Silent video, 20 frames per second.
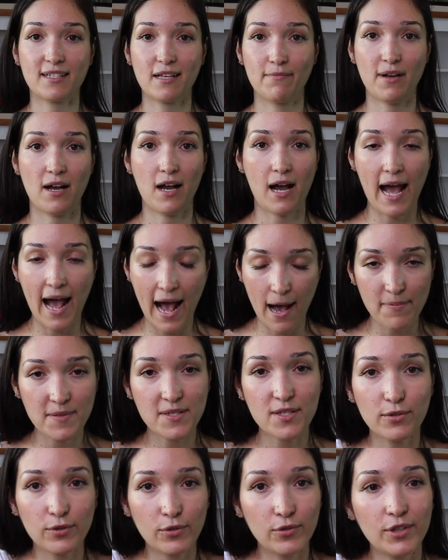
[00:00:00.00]
I'm
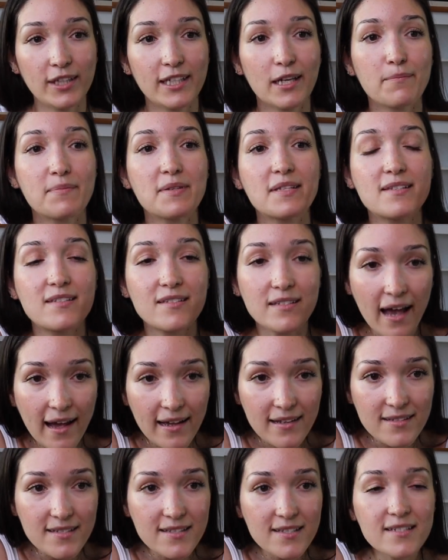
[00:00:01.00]
absolutely
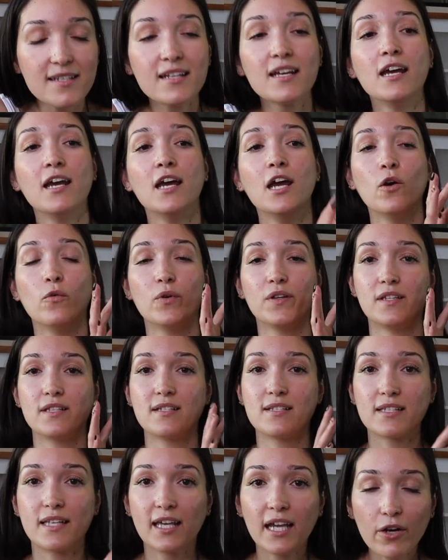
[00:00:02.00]
obsessed with
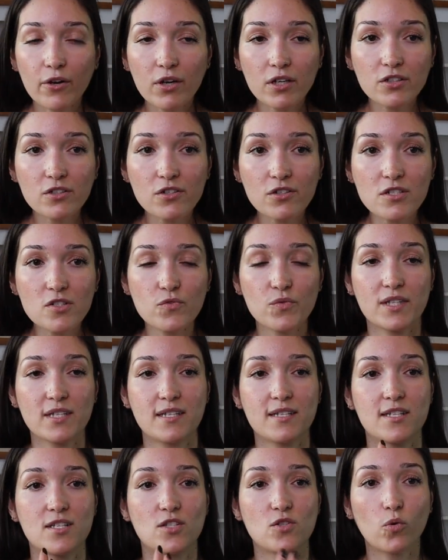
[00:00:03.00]
these characters, with the
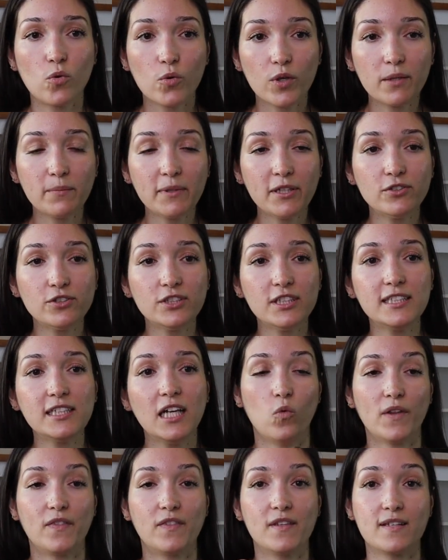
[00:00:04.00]
story building,
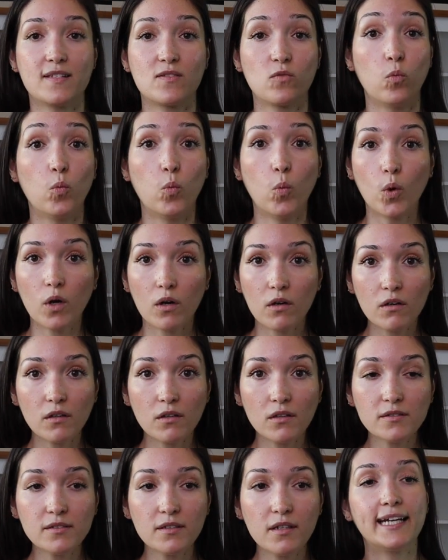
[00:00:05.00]
with this
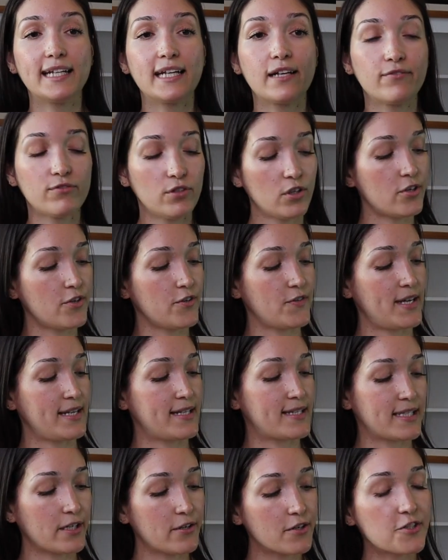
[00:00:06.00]
world. And I've learned that
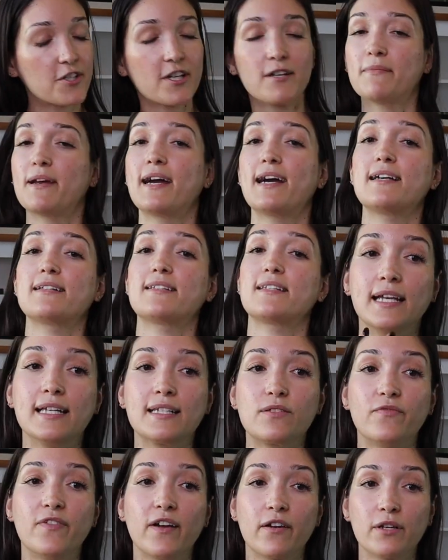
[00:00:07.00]
Sarah J. Maas
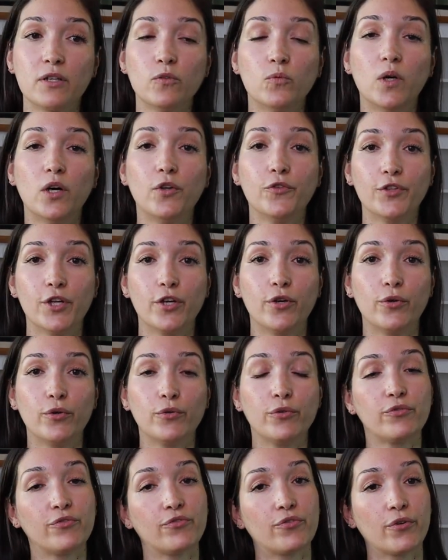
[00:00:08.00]
is very well
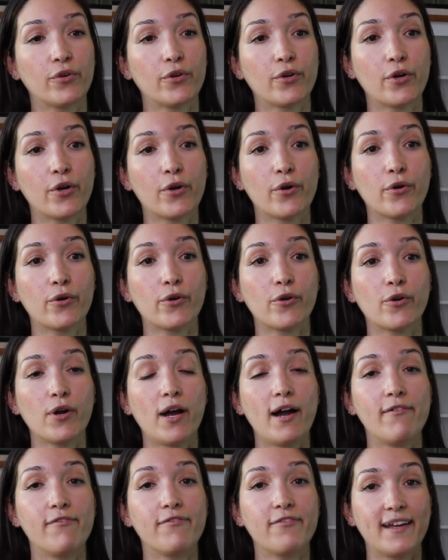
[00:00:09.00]
known for her
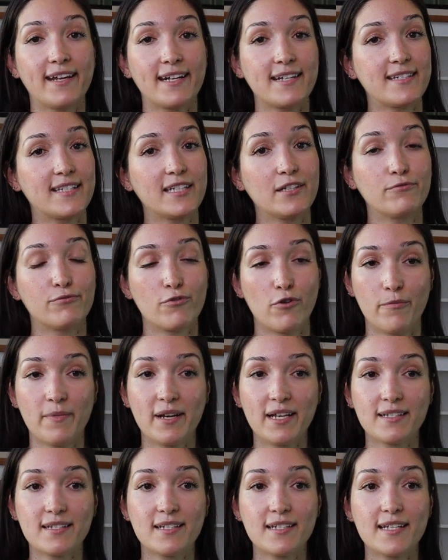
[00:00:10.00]
fantasy
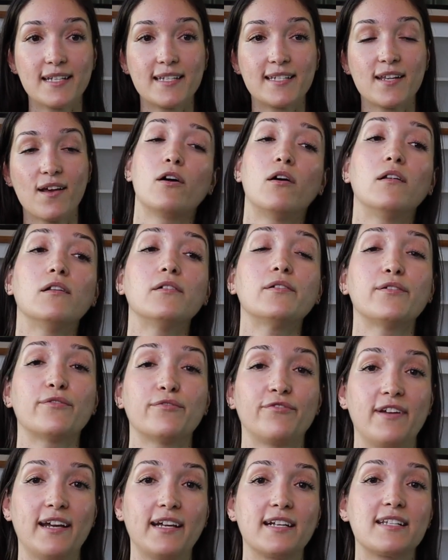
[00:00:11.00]
romances. All of her
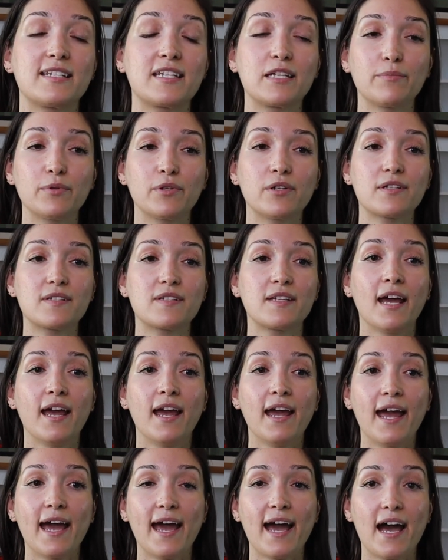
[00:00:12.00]
fantasy books
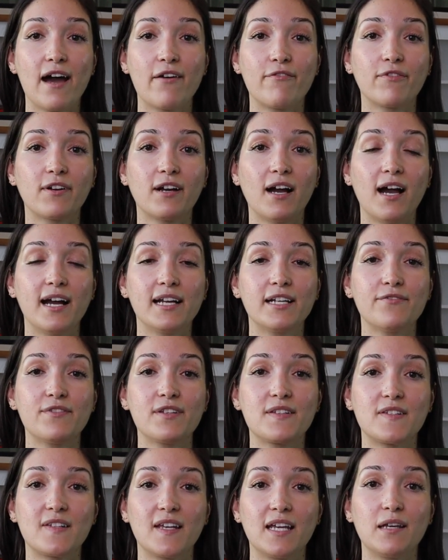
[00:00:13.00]
have kind of the
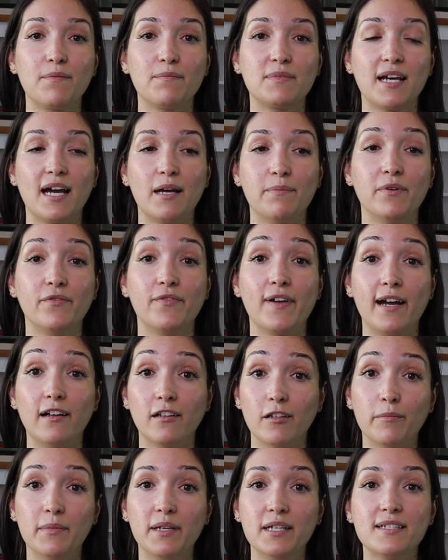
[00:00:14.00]
same type of
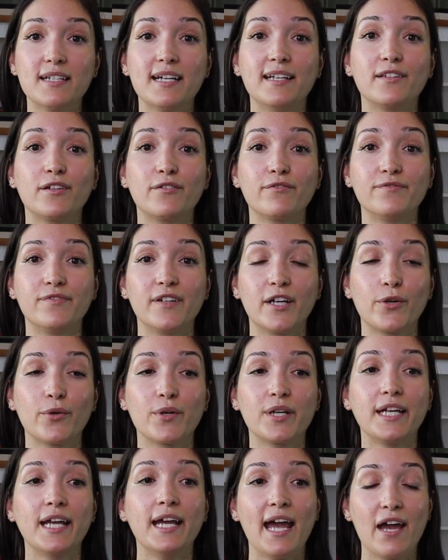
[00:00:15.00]
element and they're
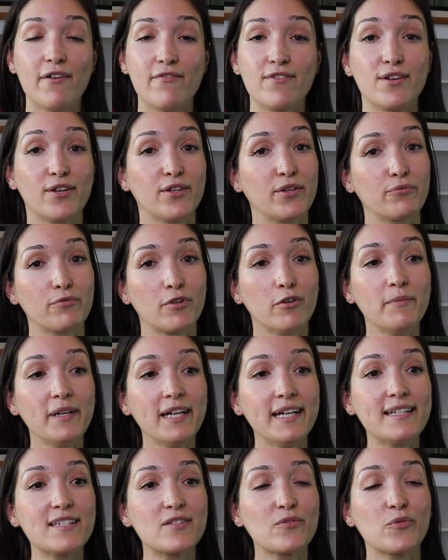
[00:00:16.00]
very heavy on the
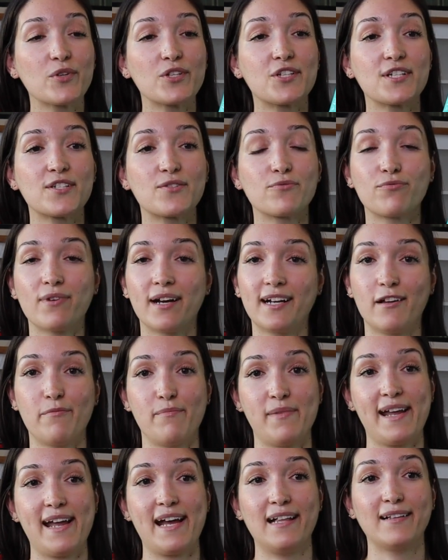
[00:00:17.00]
romance, which is right up
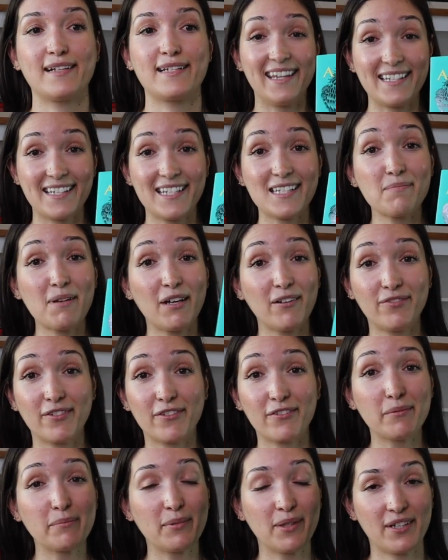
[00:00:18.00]
my alley. This is my
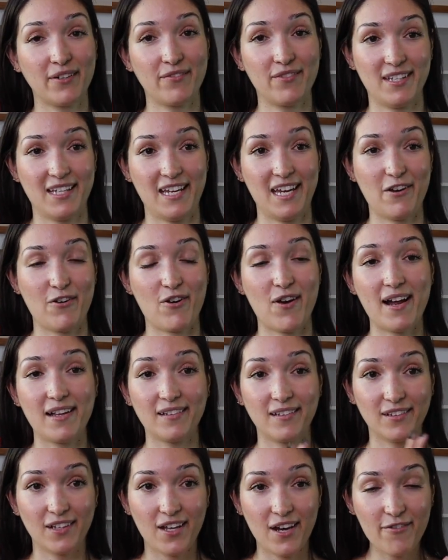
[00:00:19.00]
favorite book of the year. I
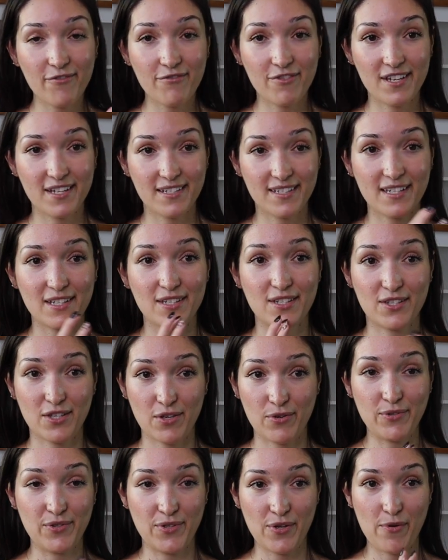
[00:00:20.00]
love this
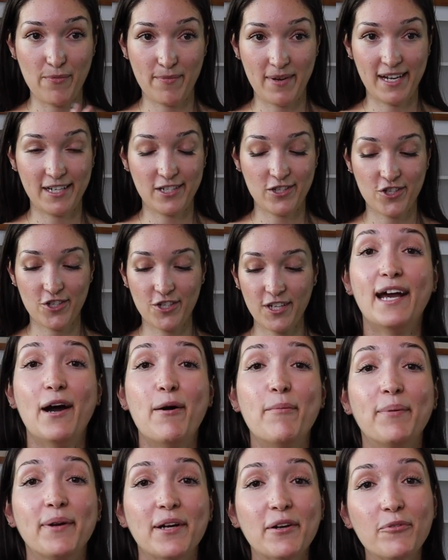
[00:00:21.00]
so much.
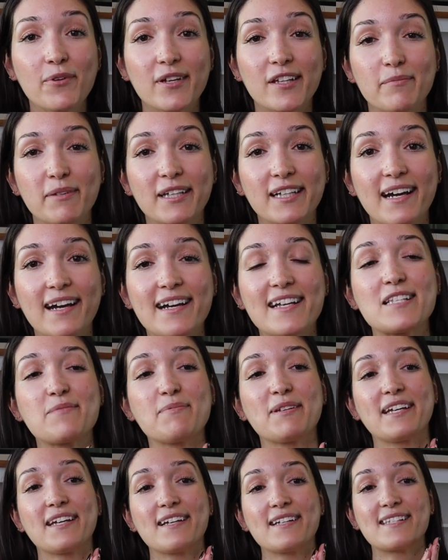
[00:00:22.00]
Now bear with me guys
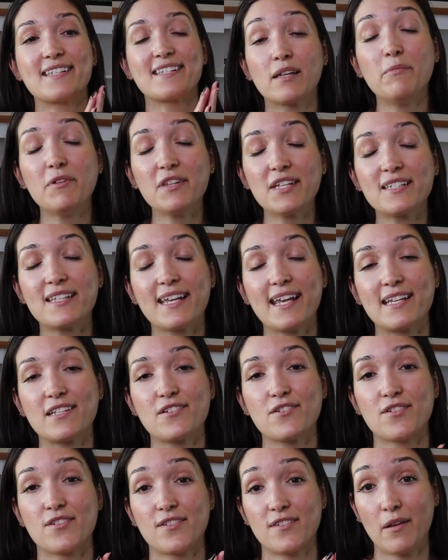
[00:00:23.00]
because some of these
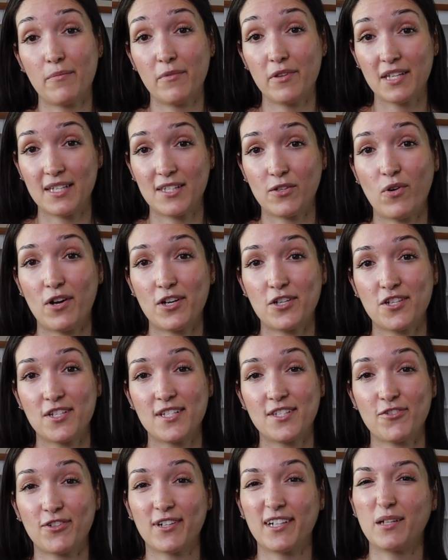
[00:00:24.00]
answers to some of these
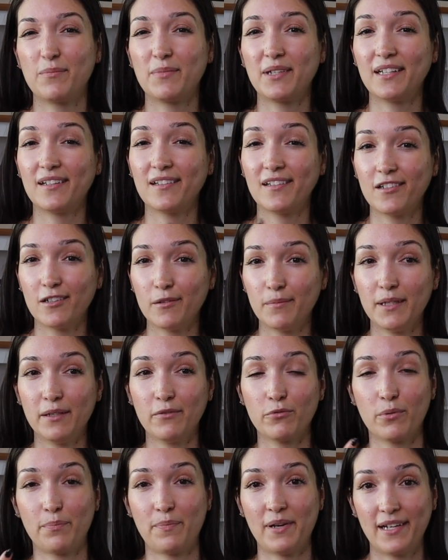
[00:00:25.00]
questions are going to be a little bit
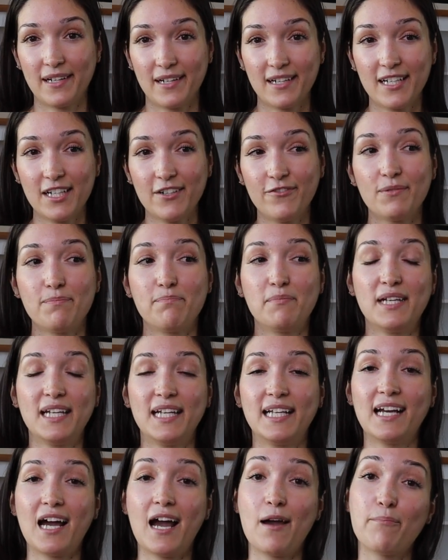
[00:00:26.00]
repetitive,
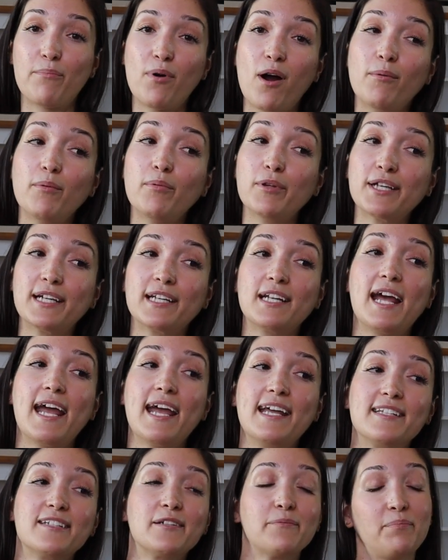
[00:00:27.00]
meaning I'm probably going to
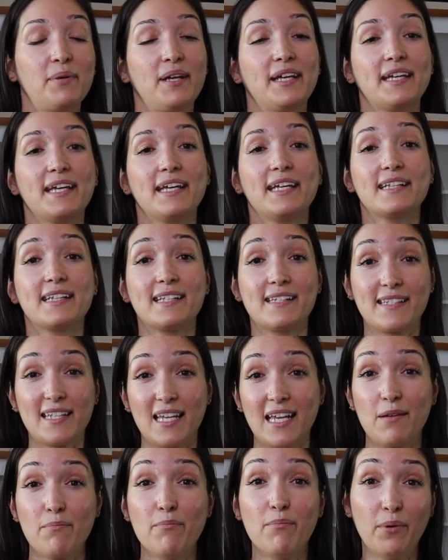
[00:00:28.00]
end up picking the
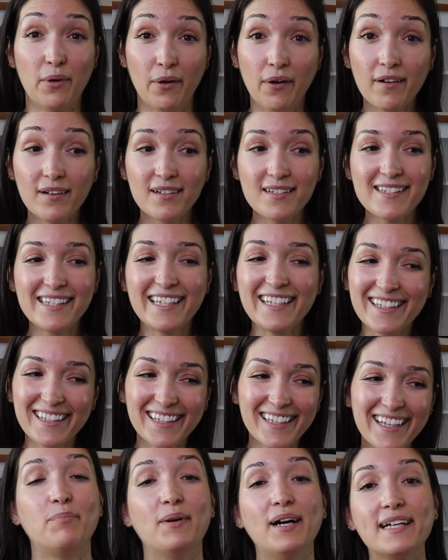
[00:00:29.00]
same books,
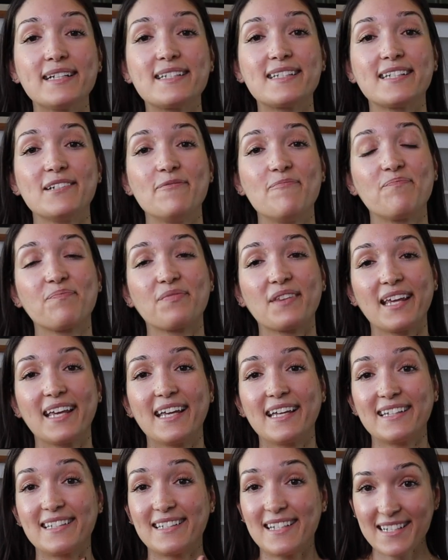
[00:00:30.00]
but
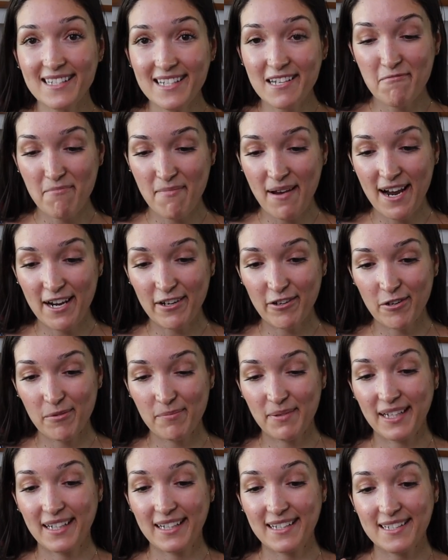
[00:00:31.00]
it doesn't matter
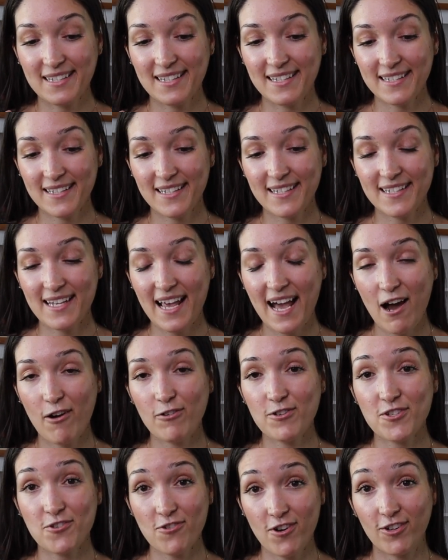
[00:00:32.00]
because this is how
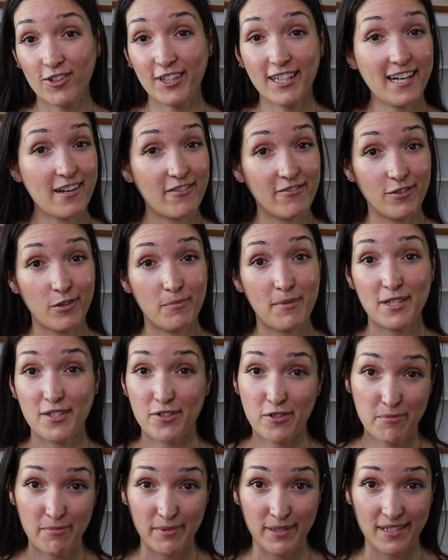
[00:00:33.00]
strongly I feel about
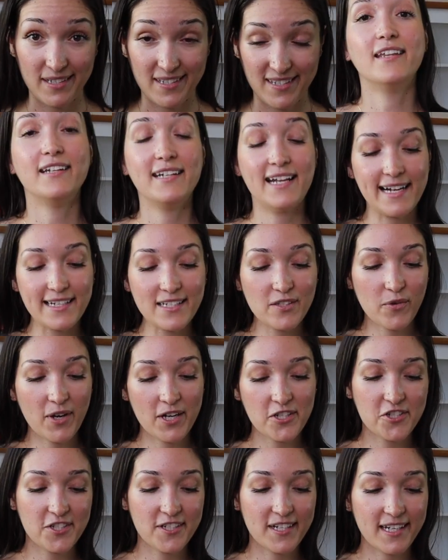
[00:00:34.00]
certain books. The next
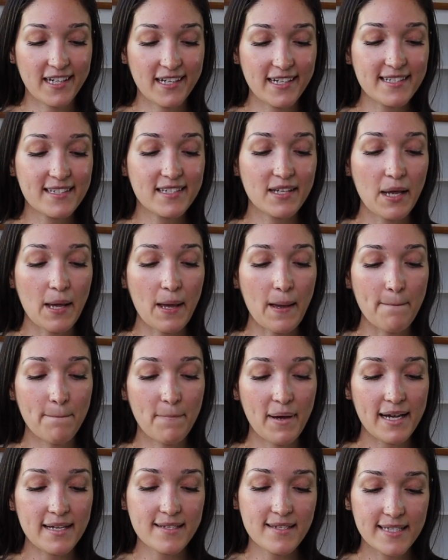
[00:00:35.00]
question is,
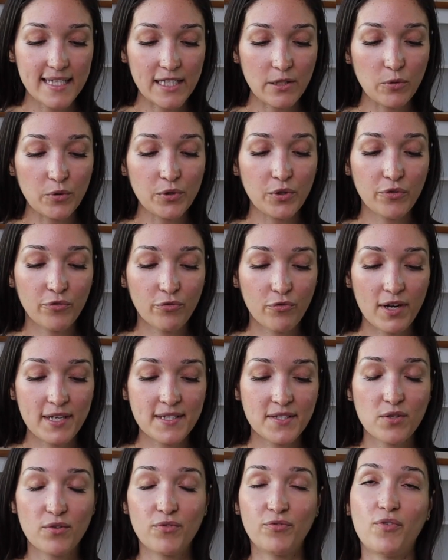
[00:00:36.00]
best sequel you've read
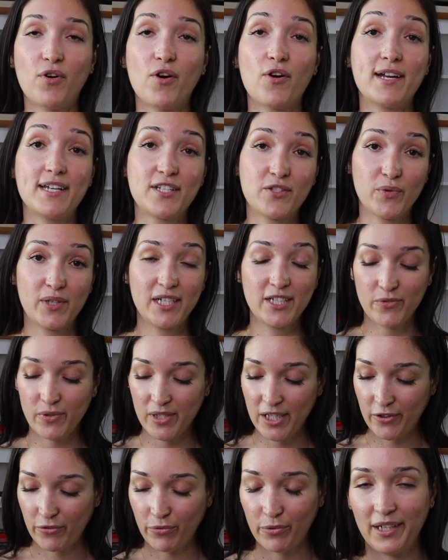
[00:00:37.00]
so far in
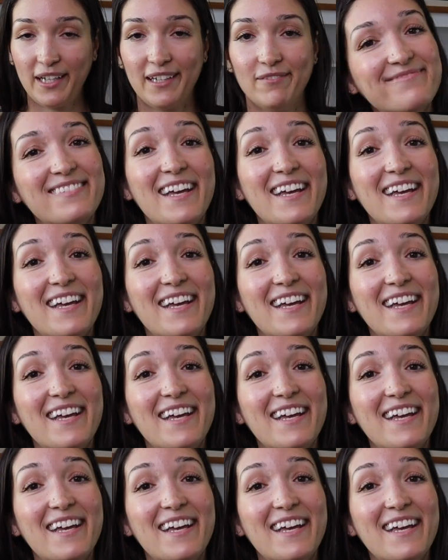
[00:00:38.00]
2023?